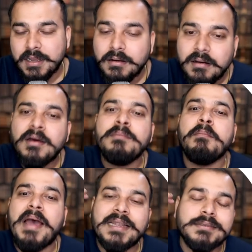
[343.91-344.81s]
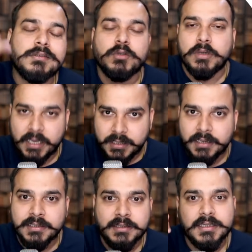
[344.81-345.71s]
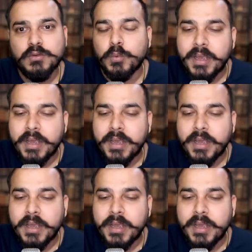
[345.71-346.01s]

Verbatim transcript: Learn maths together in this,